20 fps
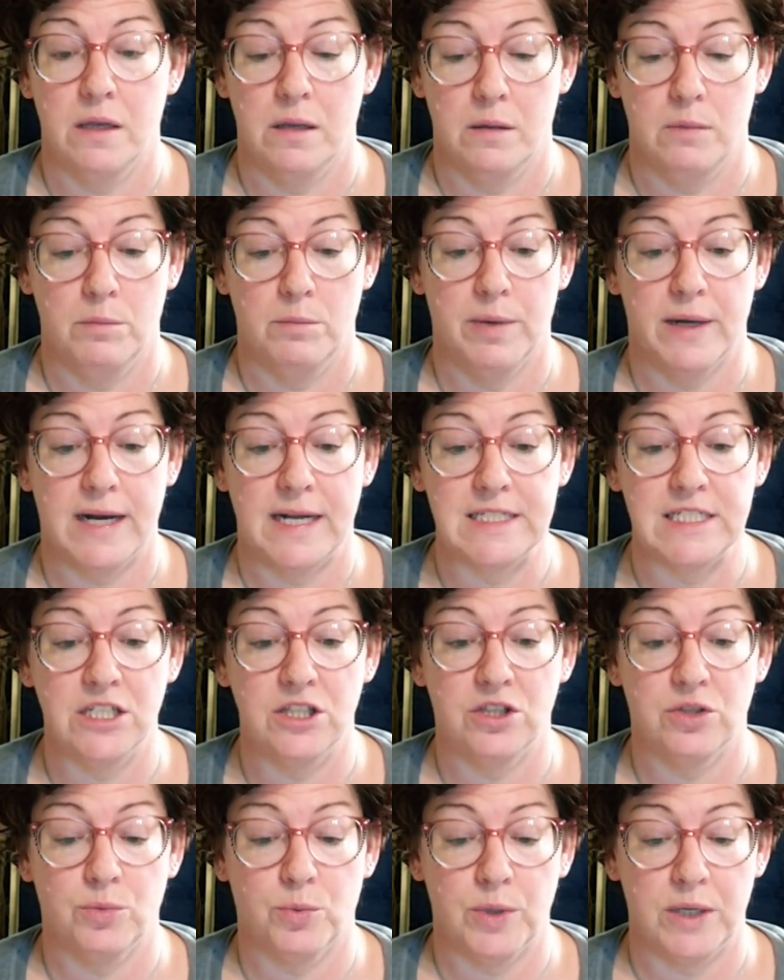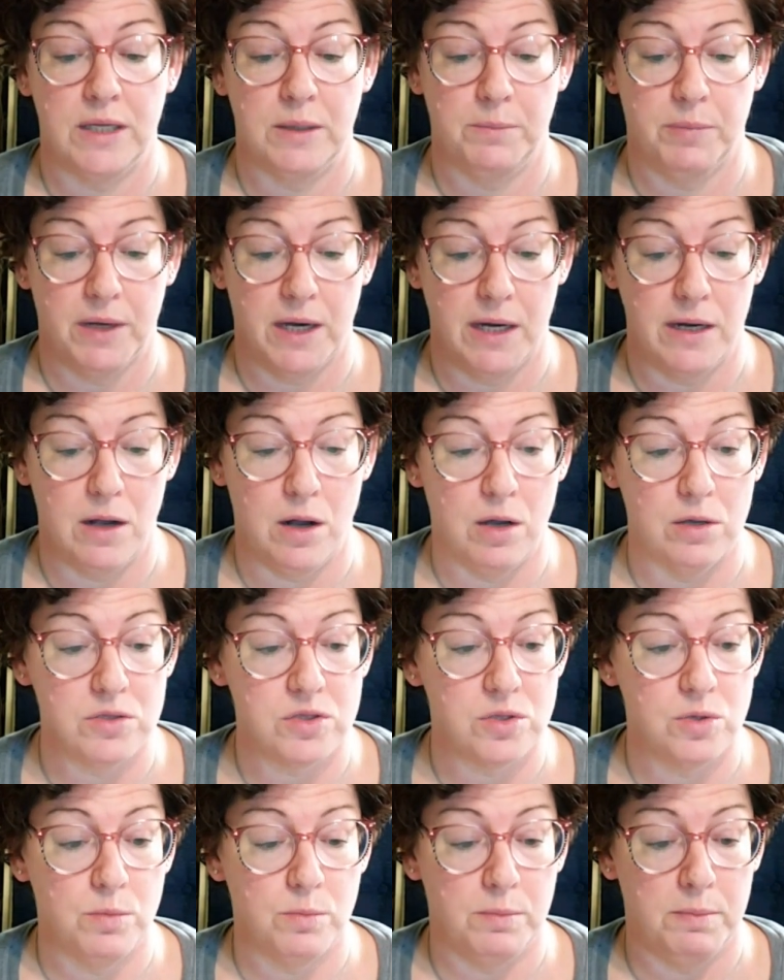But I did 3, but I
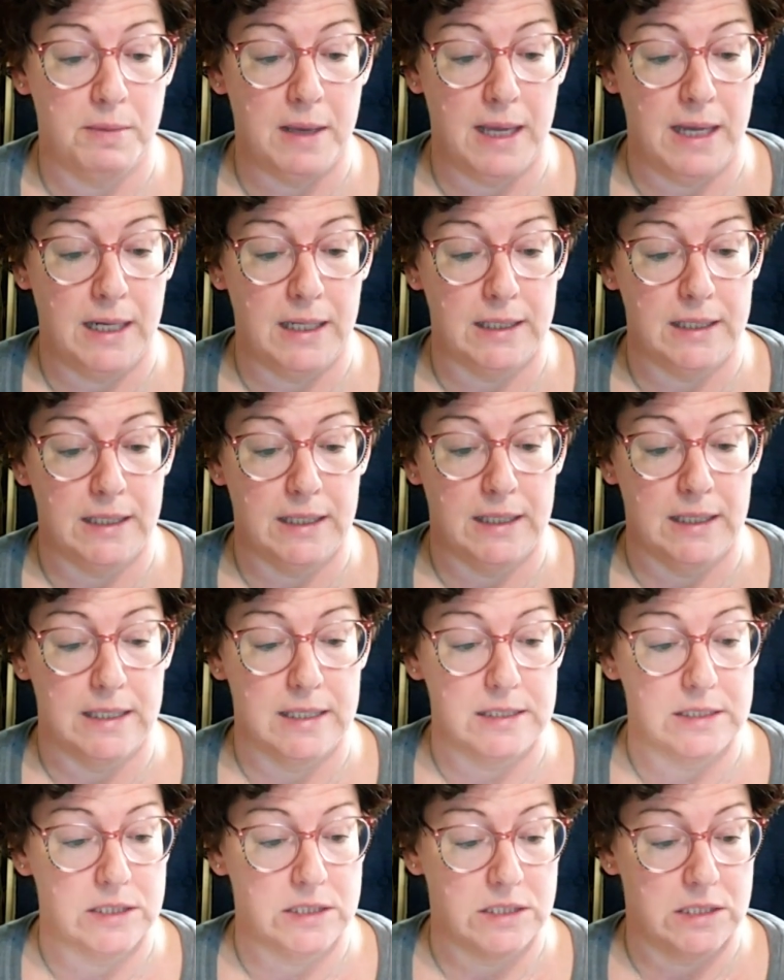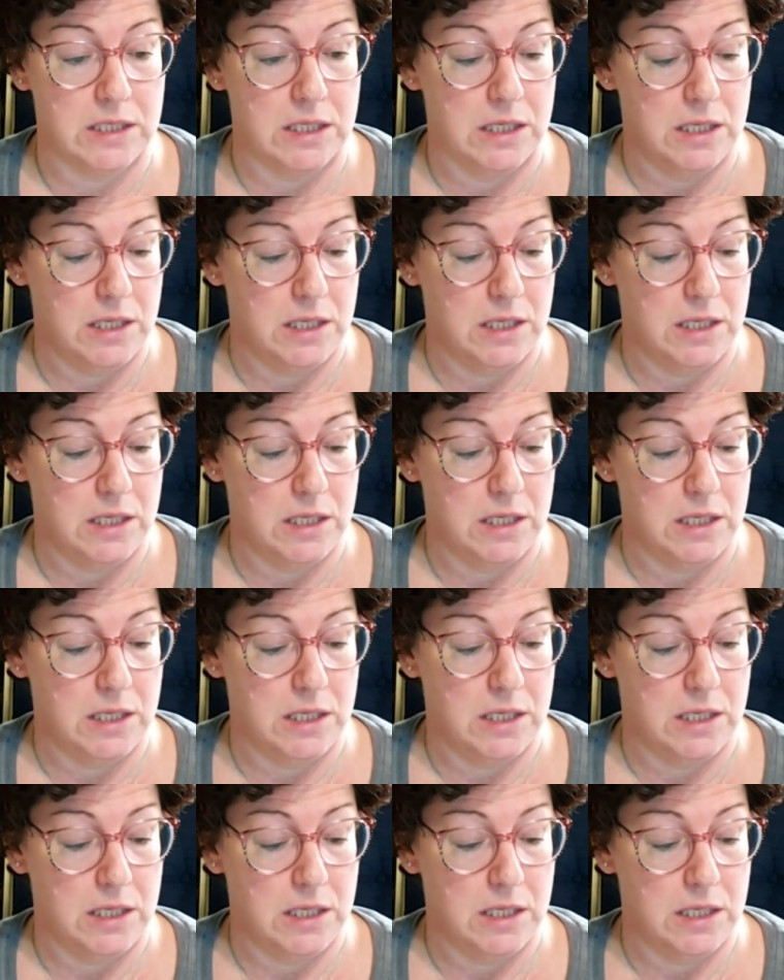also made it,